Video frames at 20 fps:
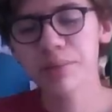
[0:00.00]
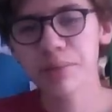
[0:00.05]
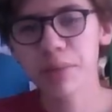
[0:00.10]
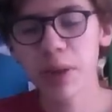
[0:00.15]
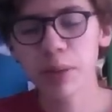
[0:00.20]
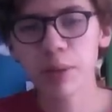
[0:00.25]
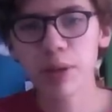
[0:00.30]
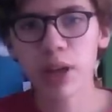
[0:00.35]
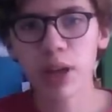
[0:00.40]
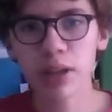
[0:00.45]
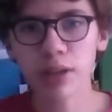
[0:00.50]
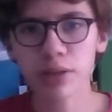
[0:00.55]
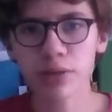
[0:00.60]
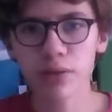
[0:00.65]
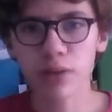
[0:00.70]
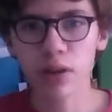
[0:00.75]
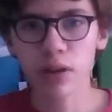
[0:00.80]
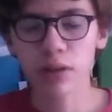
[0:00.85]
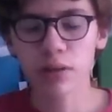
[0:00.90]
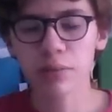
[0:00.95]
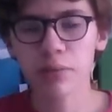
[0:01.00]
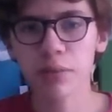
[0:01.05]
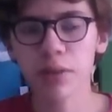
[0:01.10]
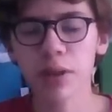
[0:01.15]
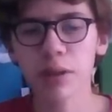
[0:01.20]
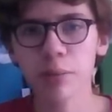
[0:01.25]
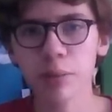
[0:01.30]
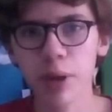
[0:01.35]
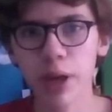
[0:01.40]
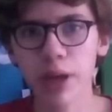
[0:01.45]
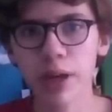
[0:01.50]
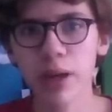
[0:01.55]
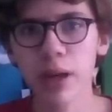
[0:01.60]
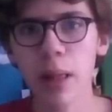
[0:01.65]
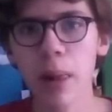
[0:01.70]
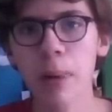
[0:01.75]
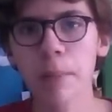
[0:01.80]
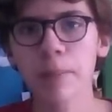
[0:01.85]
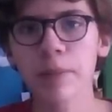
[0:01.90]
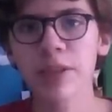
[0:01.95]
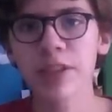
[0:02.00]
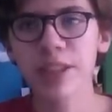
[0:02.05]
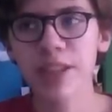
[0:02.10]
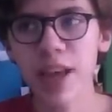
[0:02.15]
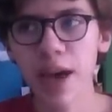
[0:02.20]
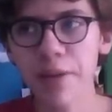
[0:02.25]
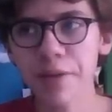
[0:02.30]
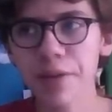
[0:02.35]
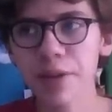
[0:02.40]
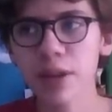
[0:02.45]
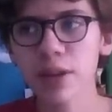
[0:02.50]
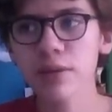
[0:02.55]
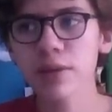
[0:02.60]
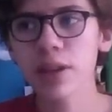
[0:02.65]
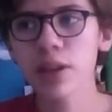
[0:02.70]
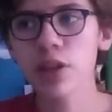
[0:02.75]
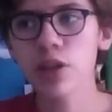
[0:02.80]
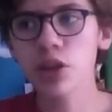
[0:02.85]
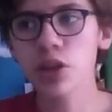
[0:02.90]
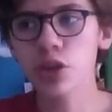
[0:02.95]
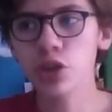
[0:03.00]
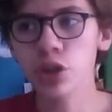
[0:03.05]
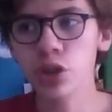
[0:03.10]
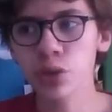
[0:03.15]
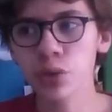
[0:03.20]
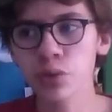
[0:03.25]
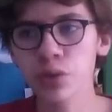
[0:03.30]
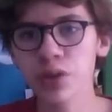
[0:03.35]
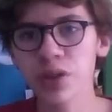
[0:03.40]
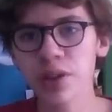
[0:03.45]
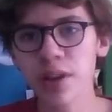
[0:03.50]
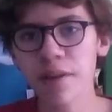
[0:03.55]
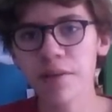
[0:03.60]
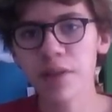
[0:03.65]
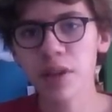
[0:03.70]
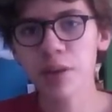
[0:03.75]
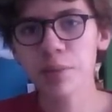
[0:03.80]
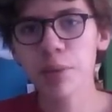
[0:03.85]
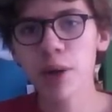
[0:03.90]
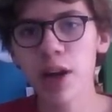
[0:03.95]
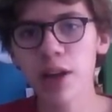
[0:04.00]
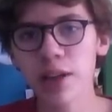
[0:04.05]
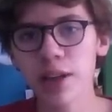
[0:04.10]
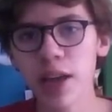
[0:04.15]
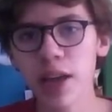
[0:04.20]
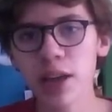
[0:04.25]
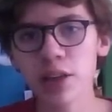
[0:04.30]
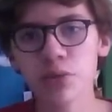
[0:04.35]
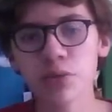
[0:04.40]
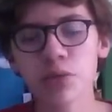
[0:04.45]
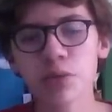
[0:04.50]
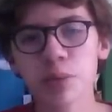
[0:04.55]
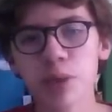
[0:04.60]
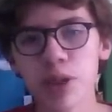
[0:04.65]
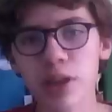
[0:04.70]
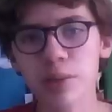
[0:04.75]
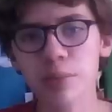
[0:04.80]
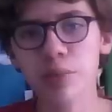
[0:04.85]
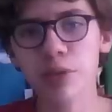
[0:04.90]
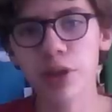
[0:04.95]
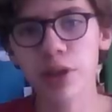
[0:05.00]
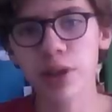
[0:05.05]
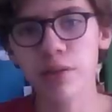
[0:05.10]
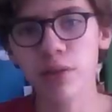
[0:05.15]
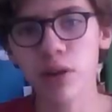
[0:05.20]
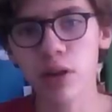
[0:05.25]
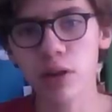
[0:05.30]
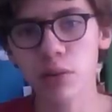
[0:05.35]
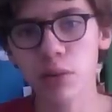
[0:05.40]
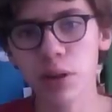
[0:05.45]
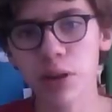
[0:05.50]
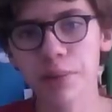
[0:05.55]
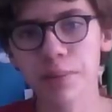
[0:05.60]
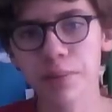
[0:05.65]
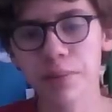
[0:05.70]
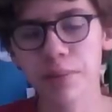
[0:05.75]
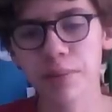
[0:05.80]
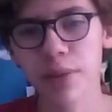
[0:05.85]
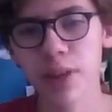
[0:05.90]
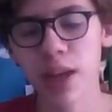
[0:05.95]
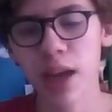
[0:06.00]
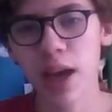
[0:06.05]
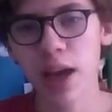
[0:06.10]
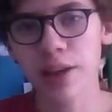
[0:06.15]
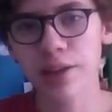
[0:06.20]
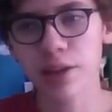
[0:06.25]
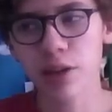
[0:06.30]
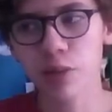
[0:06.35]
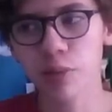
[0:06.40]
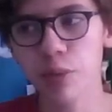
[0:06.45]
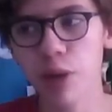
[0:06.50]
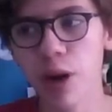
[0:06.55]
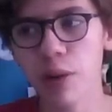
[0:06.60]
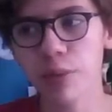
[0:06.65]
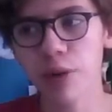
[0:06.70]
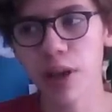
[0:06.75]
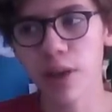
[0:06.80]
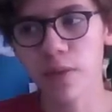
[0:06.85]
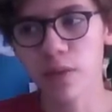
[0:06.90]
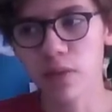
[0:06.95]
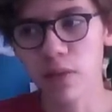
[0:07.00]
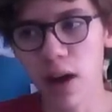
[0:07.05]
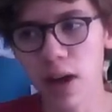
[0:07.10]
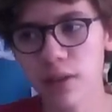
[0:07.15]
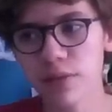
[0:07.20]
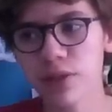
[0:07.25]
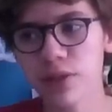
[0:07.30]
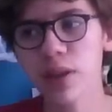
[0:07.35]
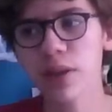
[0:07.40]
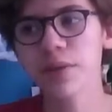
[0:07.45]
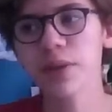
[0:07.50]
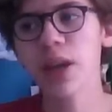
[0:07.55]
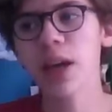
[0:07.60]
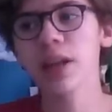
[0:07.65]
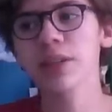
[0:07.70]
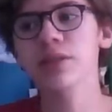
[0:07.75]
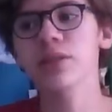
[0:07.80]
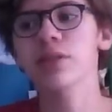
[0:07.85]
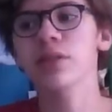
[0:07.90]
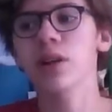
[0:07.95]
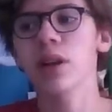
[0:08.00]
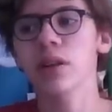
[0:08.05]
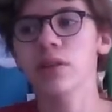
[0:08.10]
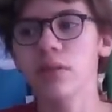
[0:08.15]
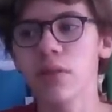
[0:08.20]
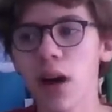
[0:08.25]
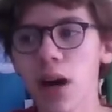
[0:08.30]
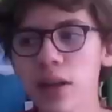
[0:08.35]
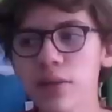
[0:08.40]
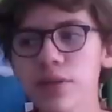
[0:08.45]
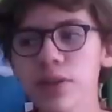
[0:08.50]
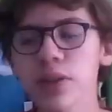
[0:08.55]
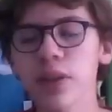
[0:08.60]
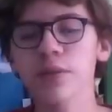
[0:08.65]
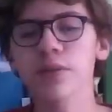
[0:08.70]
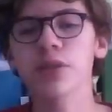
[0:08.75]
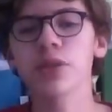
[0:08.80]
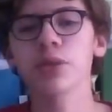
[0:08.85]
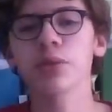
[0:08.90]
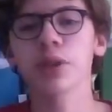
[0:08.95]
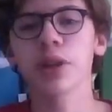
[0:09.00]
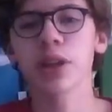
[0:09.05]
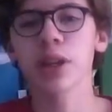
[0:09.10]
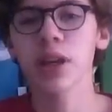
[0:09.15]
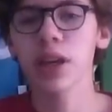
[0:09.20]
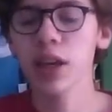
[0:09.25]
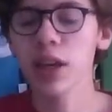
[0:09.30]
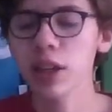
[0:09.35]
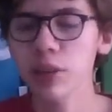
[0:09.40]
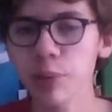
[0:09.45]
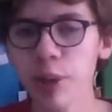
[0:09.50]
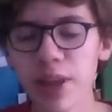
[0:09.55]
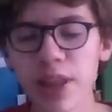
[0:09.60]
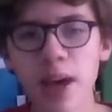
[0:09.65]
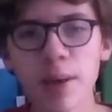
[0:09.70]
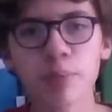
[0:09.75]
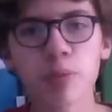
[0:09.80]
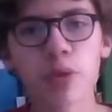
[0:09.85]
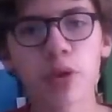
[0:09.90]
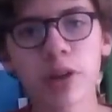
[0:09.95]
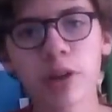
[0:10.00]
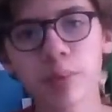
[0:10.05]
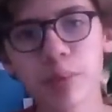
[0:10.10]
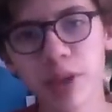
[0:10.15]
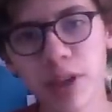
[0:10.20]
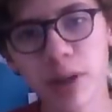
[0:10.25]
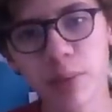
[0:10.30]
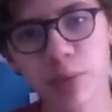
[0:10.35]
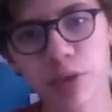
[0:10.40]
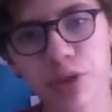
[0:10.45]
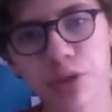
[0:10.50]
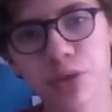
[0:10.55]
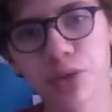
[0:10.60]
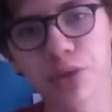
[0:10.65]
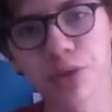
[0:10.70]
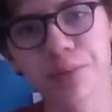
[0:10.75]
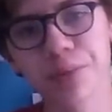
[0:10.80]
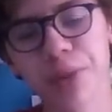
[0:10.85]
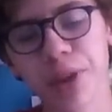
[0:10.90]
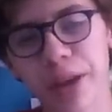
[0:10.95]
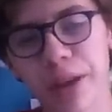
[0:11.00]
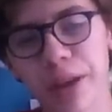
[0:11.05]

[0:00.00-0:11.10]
Maybe not as long, but definitely the June 7th podcast will be a pretty long one, as I will probably have a lot of stuff casted on, a lot of stuff doing. By that point, I'll be done with school.